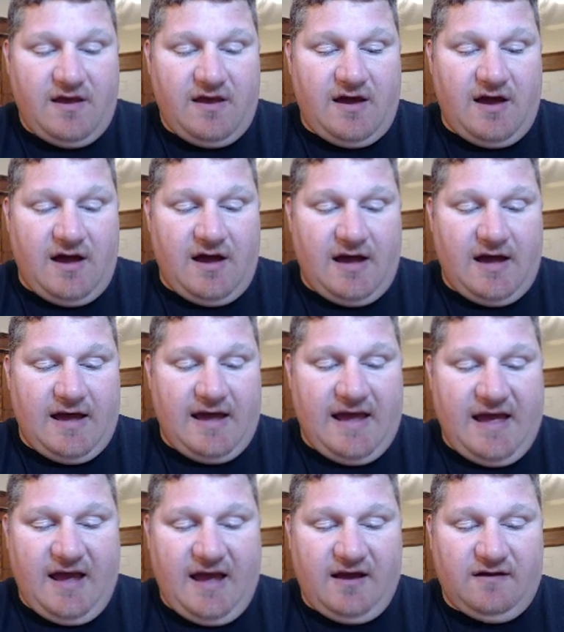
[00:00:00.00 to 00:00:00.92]

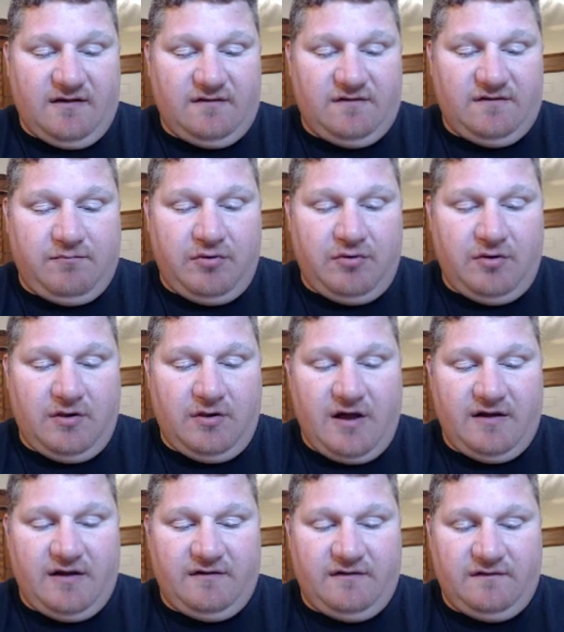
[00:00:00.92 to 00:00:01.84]
x
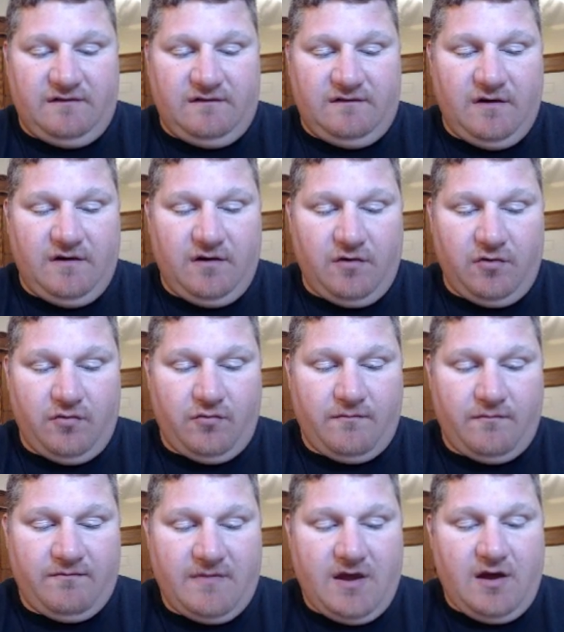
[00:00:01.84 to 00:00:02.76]
plus 2,
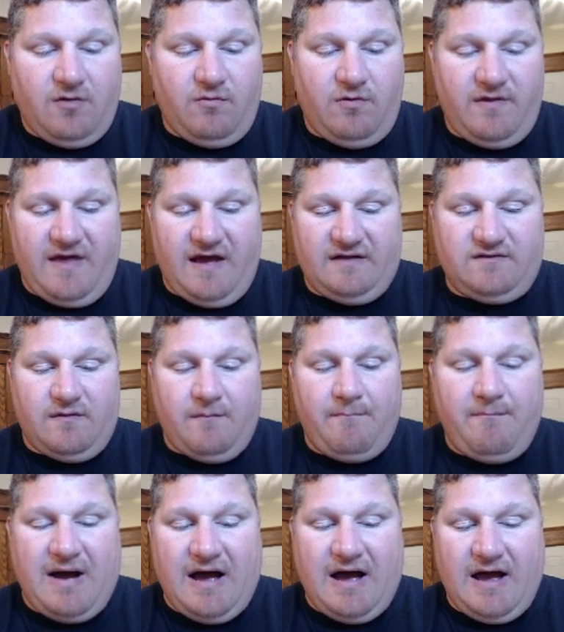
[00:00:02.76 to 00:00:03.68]
well, that's a
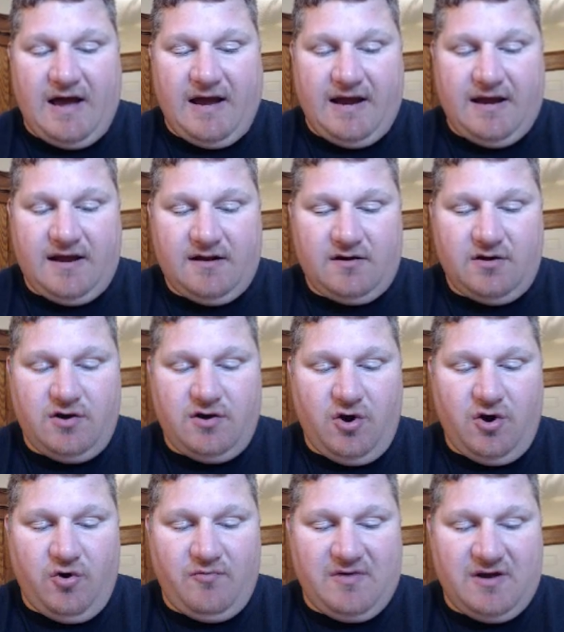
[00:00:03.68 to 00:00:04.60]

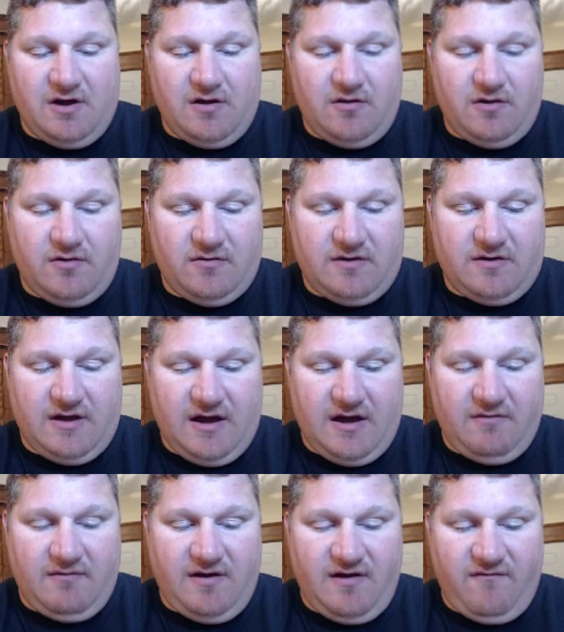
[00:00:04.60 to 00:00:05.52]
binomial,
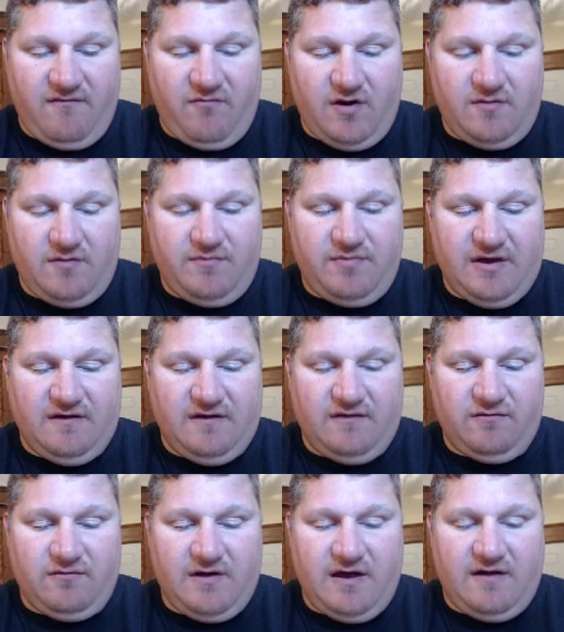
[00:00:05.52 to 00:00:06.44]
okay? We have one
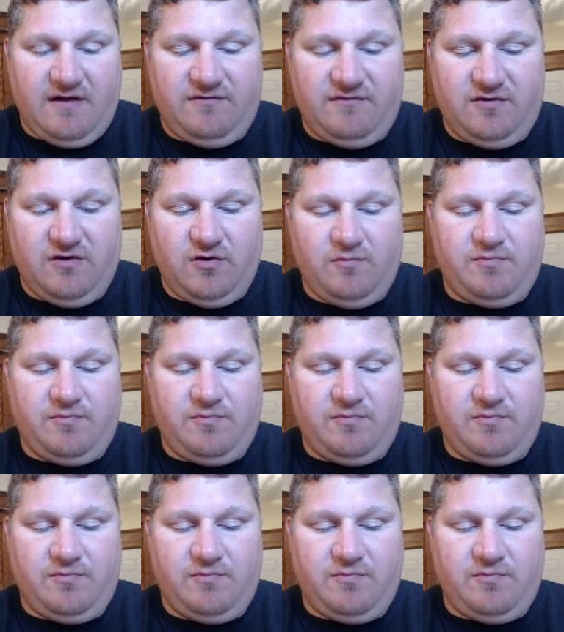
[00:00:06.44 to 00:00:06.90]
piece, we have two